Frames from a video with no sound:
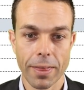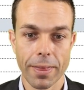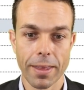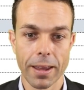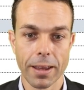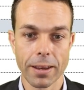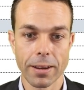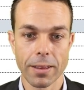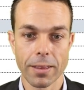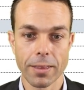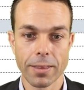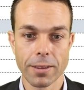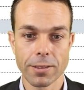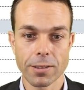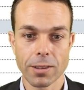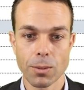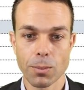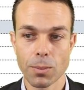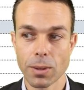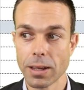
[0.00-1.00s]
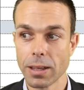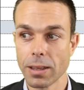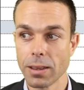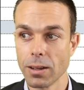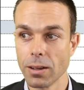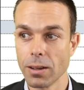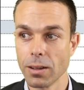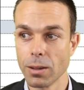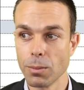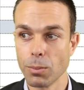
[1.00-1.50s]
then this can be
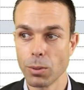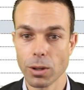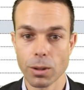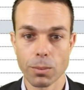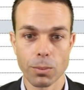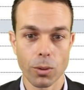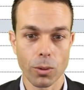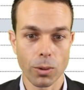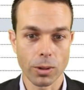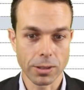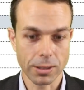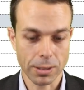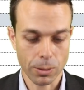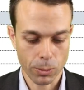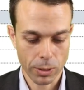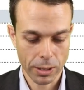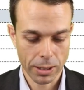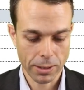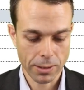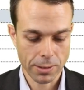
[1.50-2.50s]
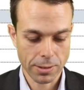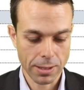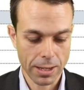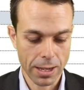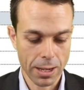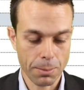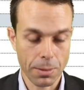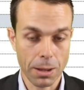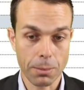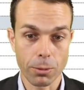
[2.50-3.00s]
the bullet points, and we can
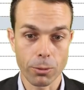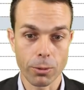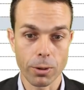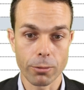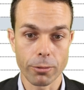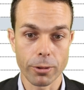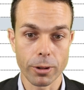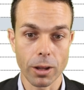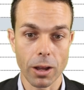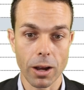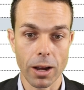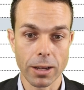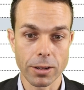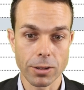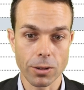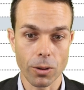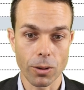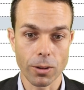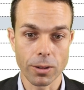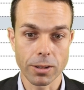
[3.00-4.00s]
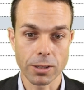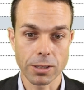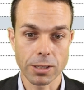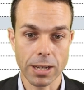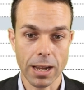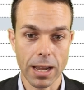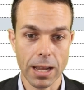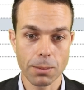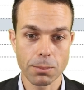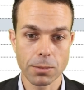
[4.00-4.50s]
say maybe we're reliant on
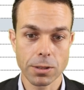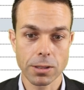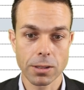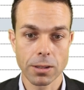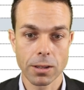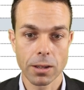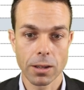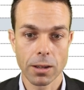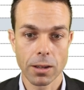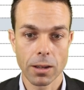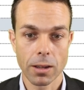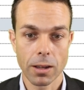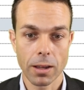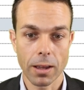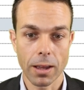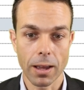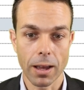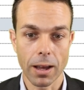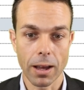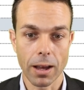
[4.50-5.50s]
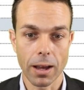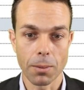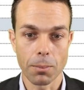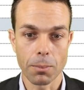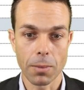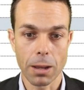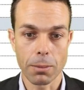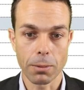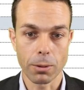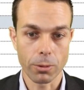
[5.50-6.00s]
James,
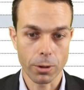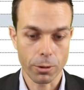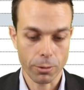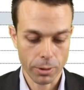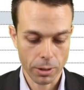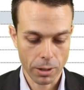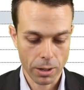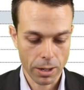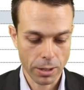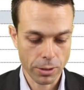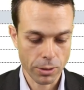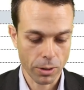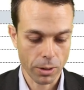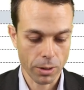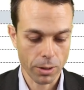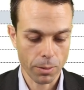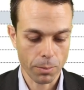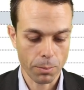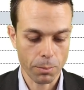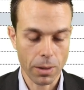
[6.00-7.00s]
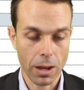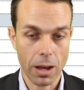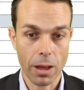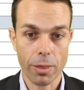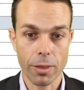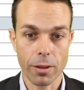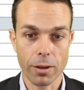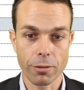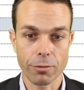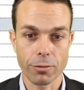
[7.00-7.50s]
and maybe we're reliant on
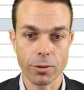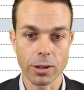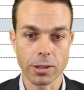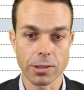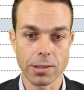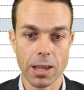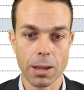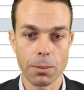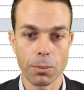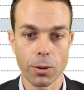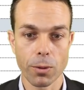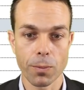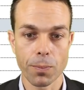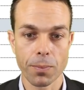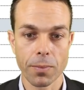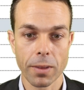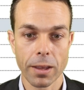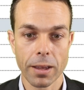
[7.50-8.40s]
Martha, for example.